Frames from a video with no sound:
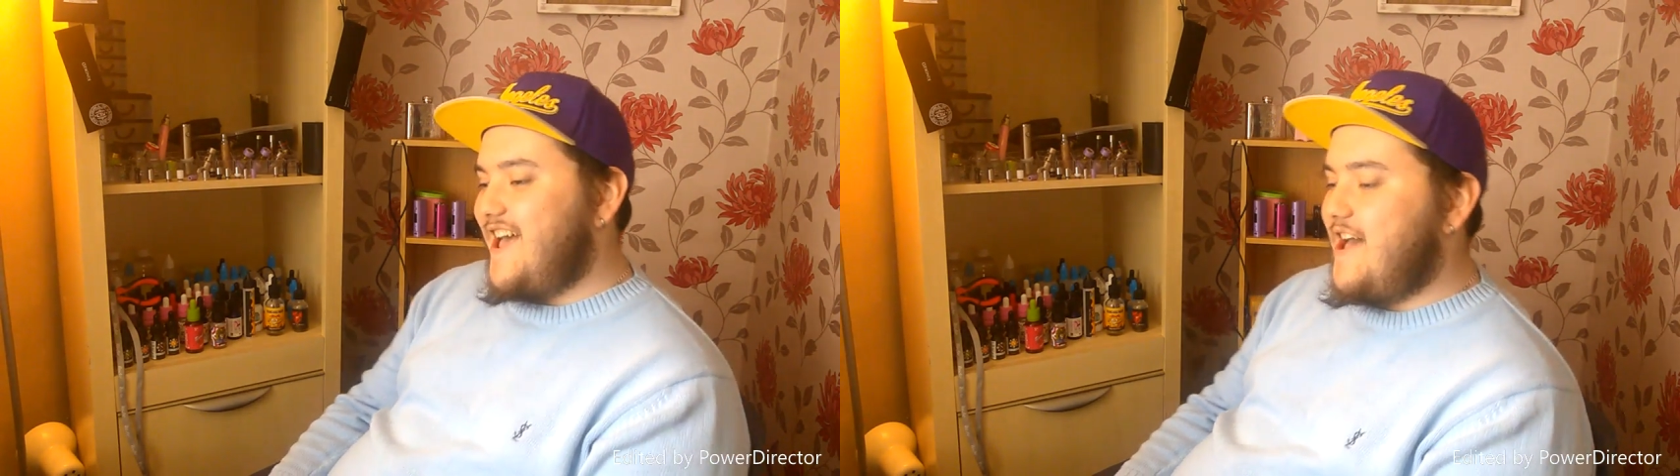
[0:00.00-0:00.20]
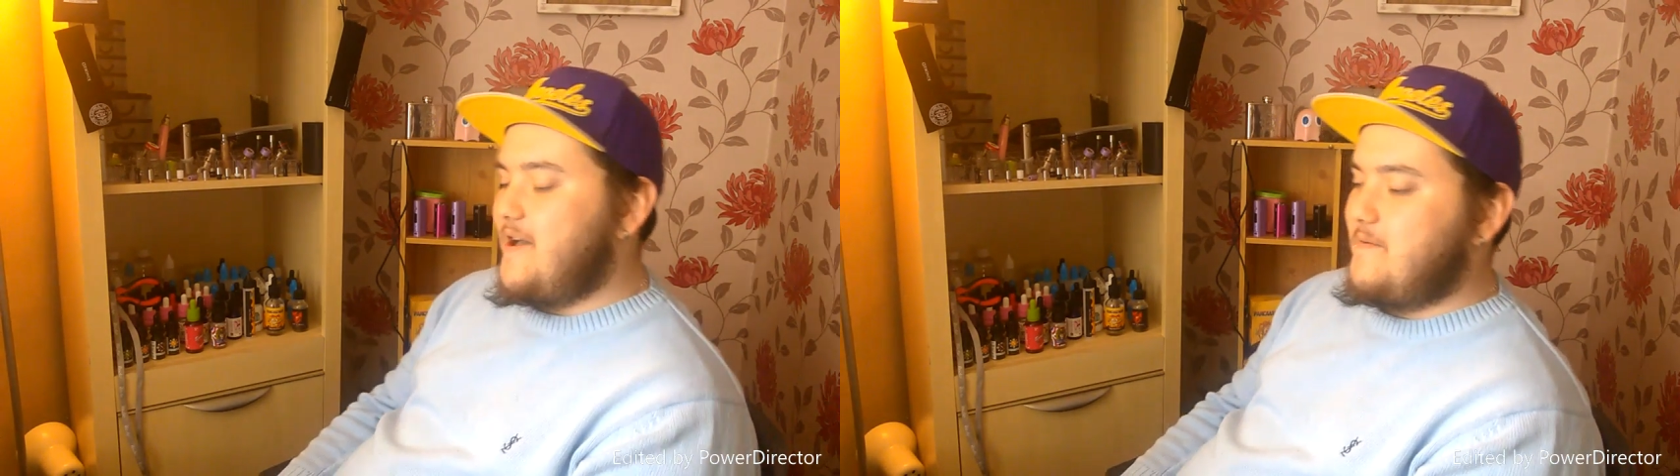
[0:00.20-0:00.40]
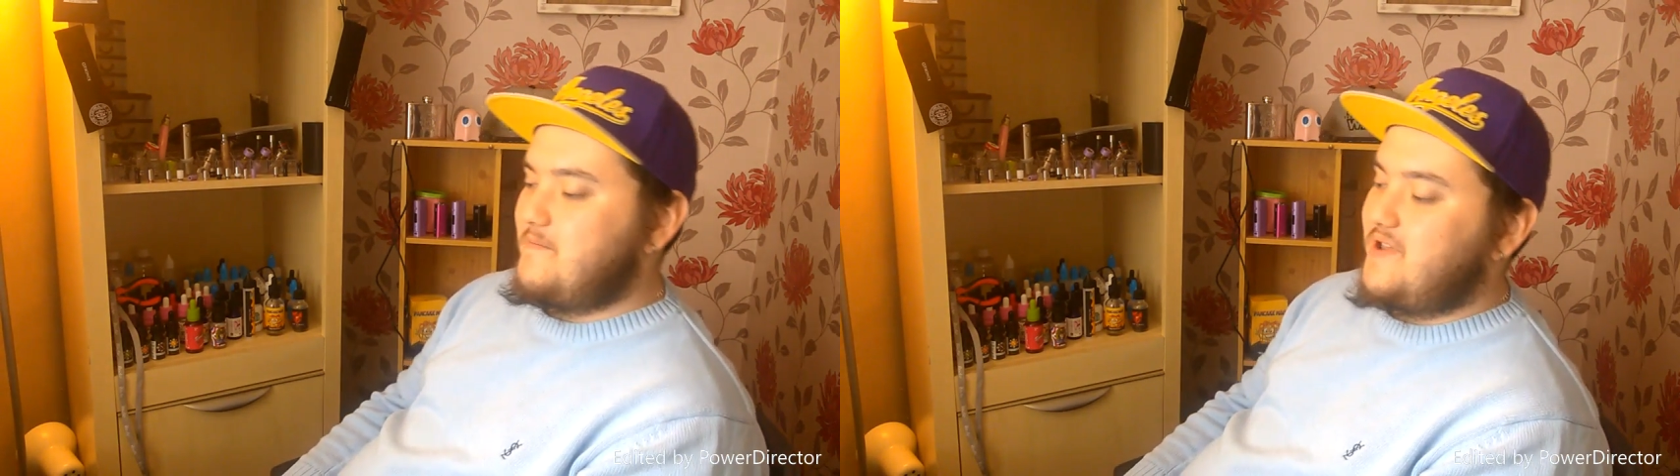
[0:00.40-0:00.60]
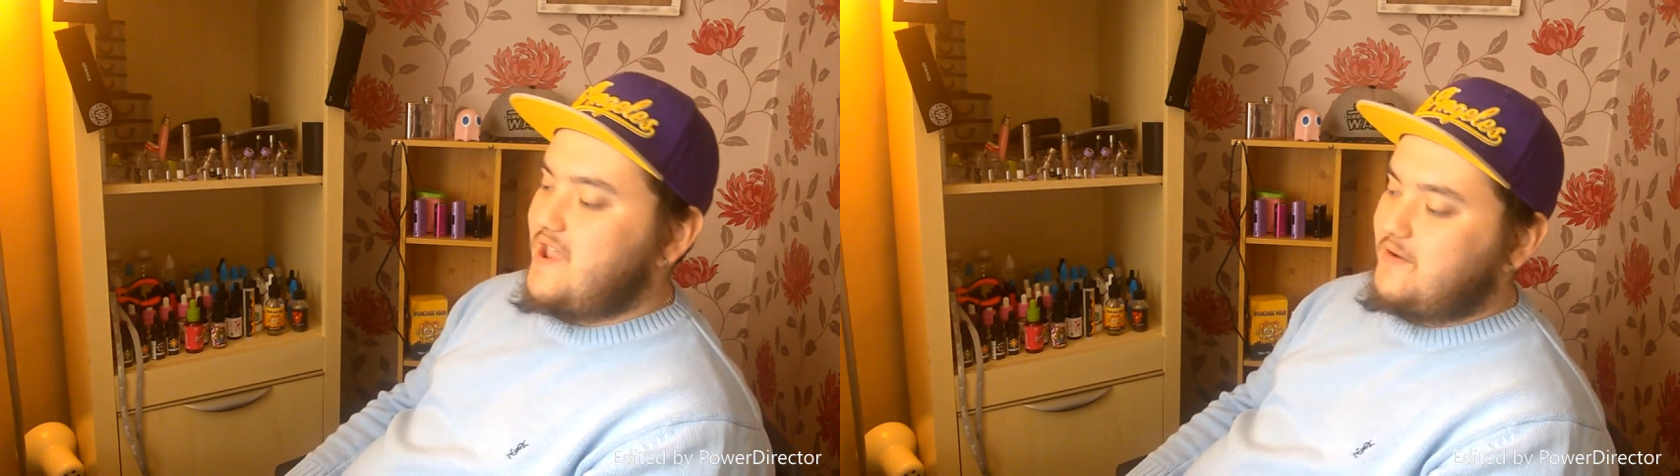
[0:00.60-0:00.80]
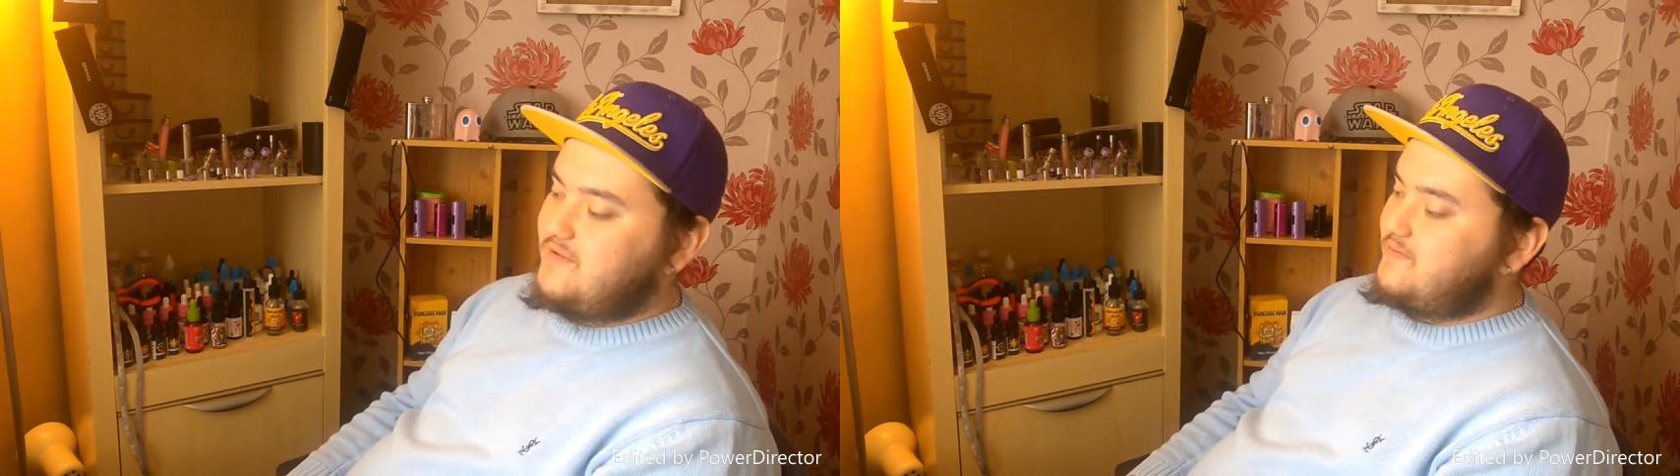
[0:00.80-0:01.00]
um, but
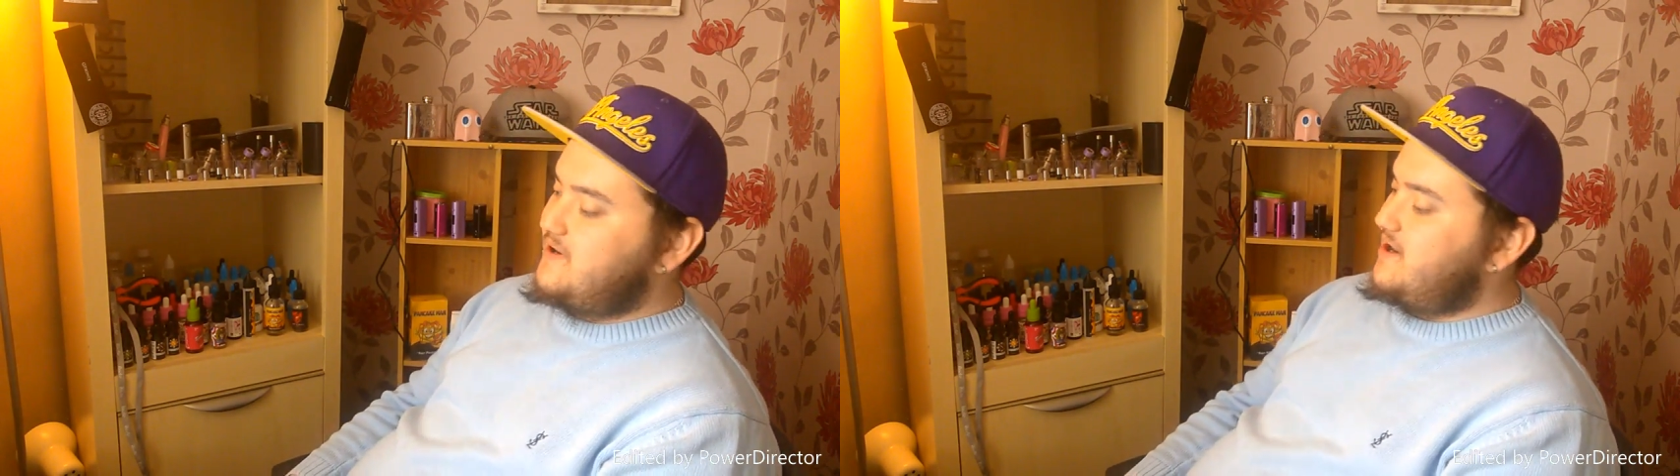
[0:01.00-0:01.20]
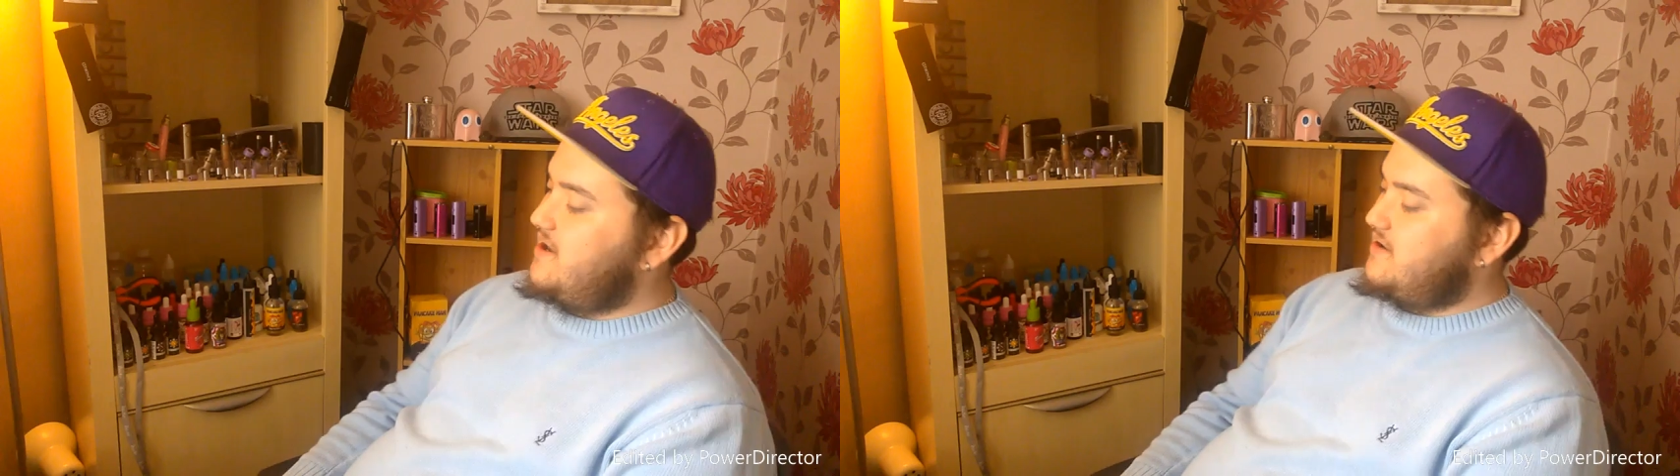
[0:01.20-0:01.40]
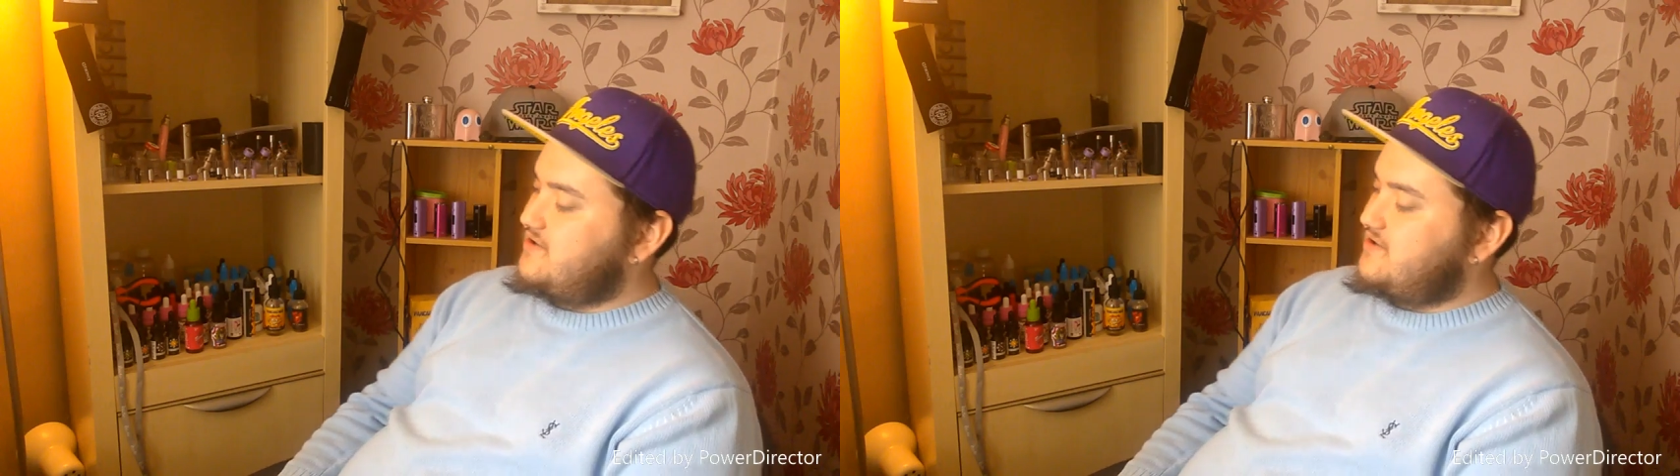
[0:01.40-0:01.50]
yeah, we've been uh,